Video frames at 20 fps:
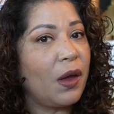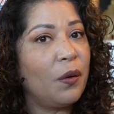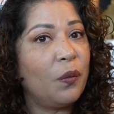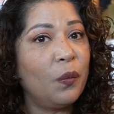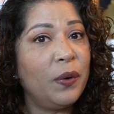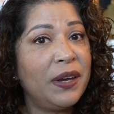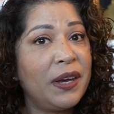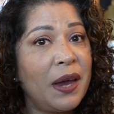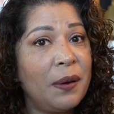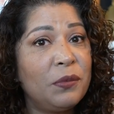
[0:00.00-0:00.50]

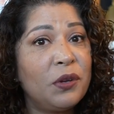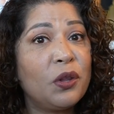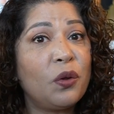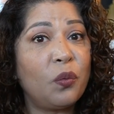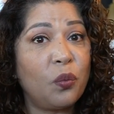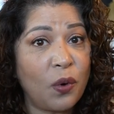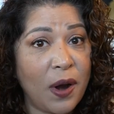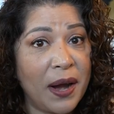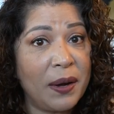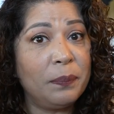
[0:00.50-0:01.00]
We came to the
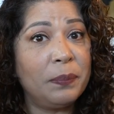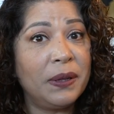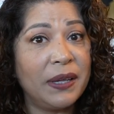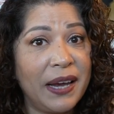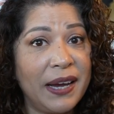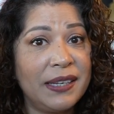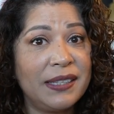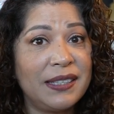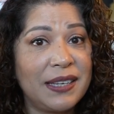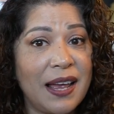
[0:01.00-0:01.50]
right
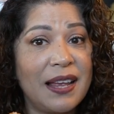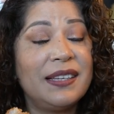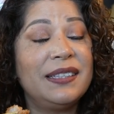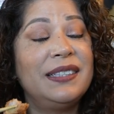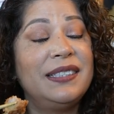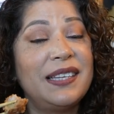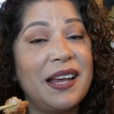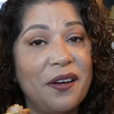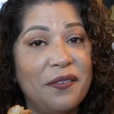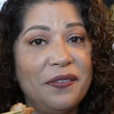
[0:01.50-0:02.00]
place,
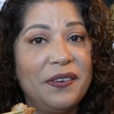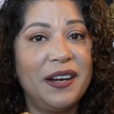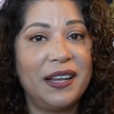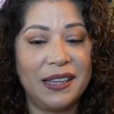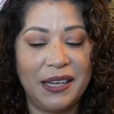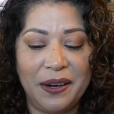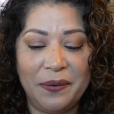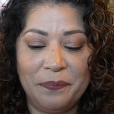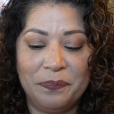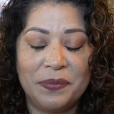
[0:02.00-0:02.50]

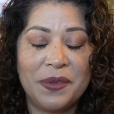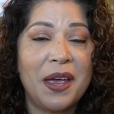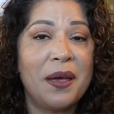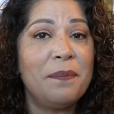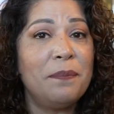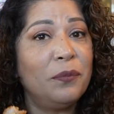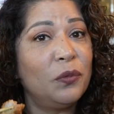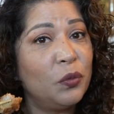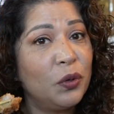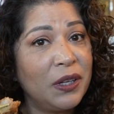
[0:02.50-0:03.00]
definitely.
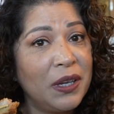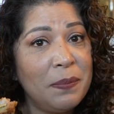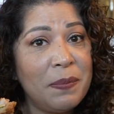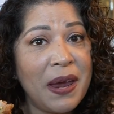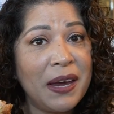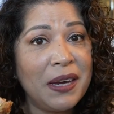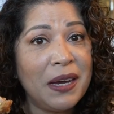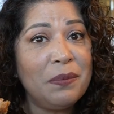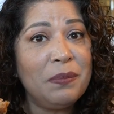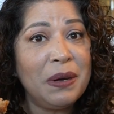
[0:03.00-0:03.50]
really
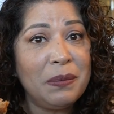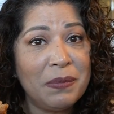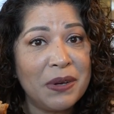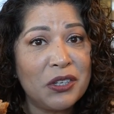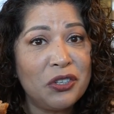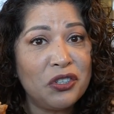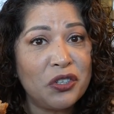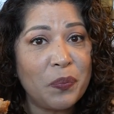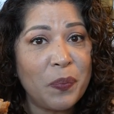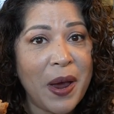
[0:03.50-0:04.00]
making me
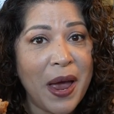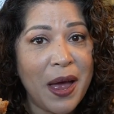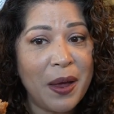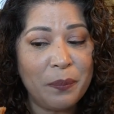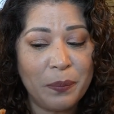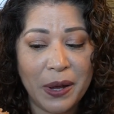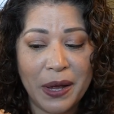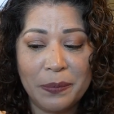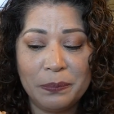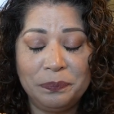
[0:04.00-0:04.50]
miss Japan,
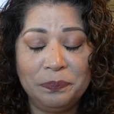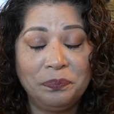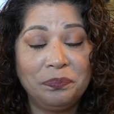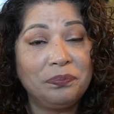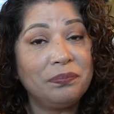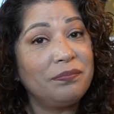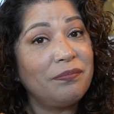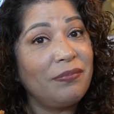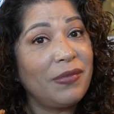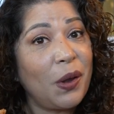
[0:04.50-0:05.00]
but
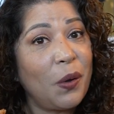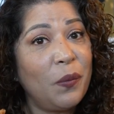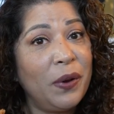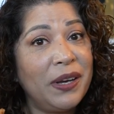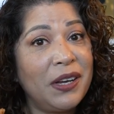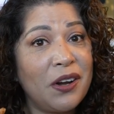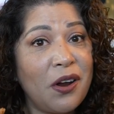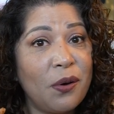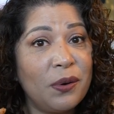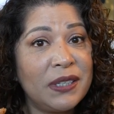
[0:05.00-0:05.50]
we
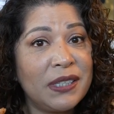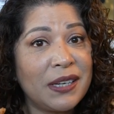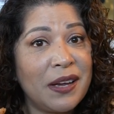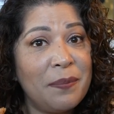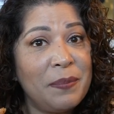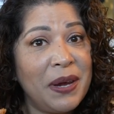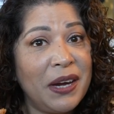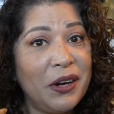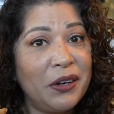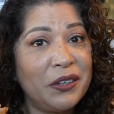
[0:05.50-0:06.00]
can always
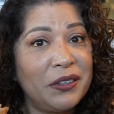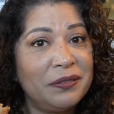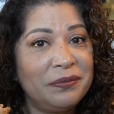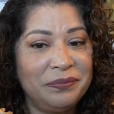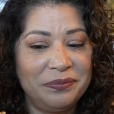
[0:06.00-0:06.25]
come here.